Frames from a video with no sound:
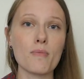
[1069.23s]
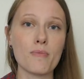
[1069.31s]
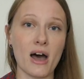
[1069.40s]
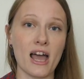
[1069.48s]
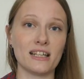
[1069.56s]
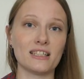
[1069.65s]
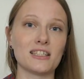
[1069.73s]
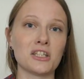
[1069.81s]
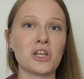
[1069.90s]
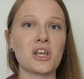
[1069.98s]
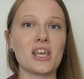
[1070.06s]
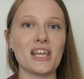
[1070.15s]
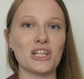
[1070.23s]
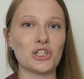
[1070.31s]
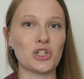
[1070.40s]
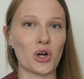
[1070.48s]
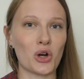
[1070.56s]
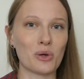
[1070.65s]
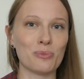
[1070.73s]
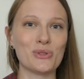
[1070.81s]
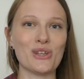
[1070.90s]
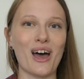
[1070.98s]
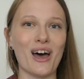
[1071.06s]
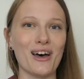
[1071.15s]
But in
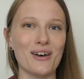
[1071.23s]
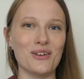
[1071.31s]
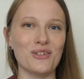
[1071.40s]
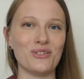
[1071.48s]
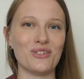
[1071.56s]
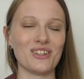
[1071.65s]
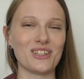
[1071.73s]
terms of